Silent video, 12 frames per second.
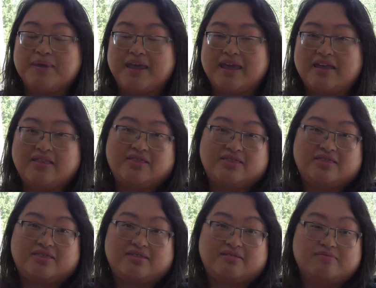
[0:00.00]
be
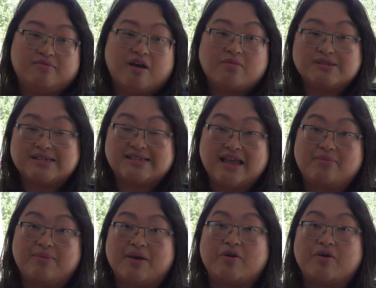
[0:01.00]
almost the same